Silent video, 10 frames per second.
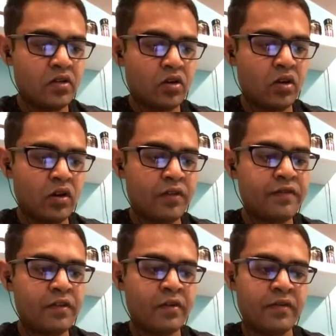of
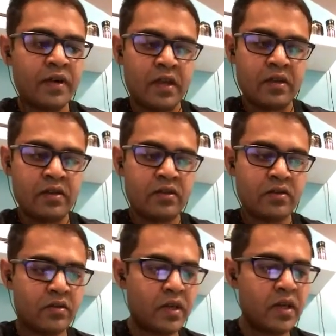Y.
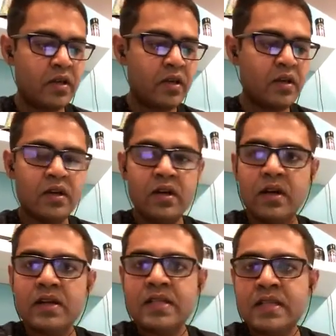Okay.
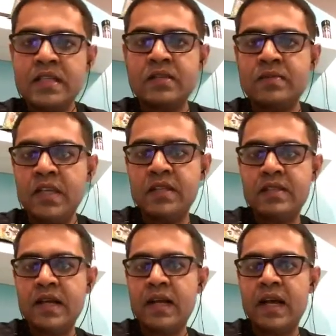This means
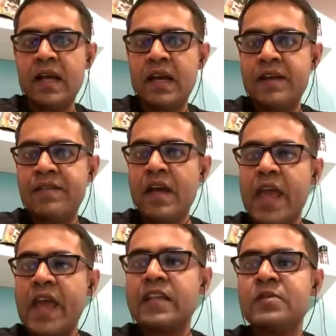that I have
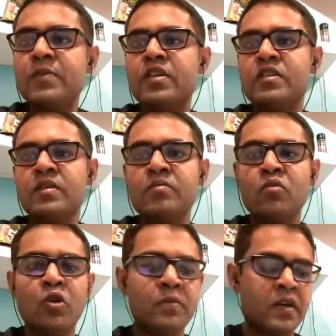X% more
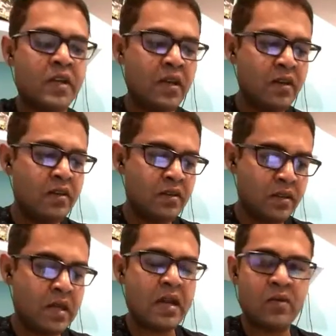money
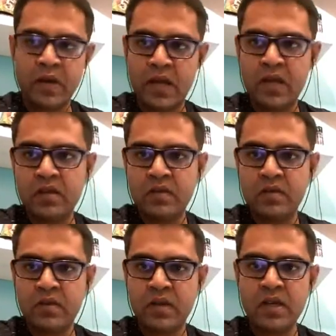than Y.
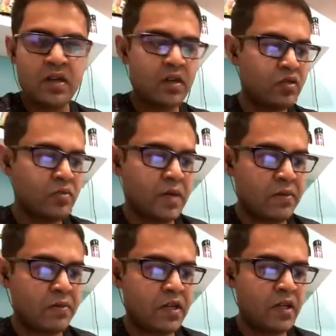Okay. So my
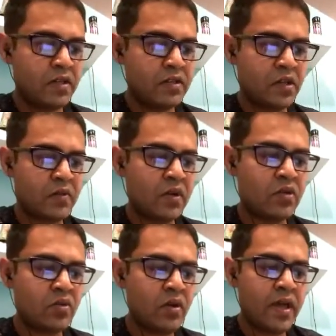money is equal to
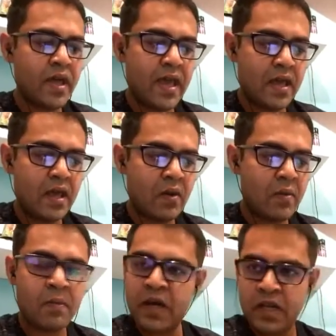
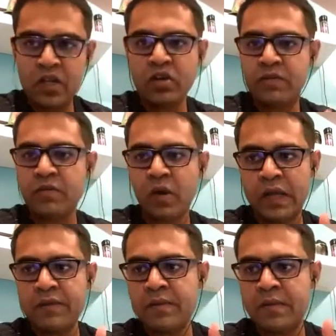money of
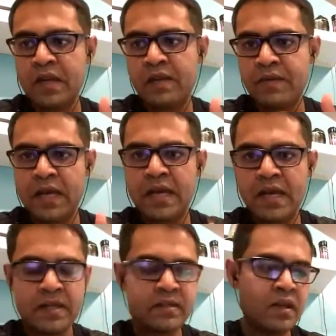whatever money Y has
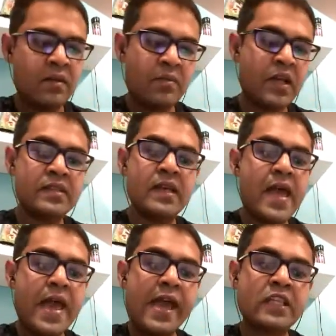plus
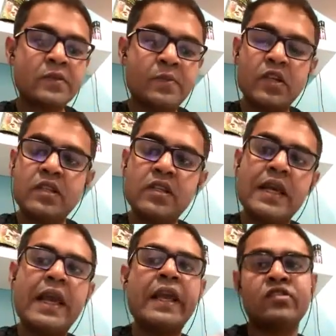X%
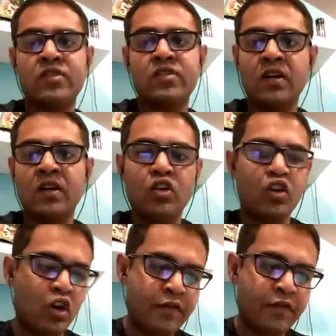extra
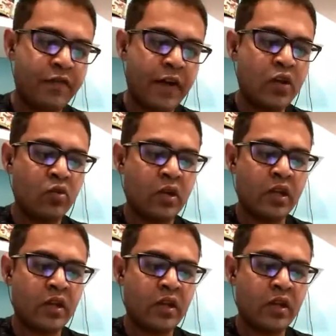of Y only.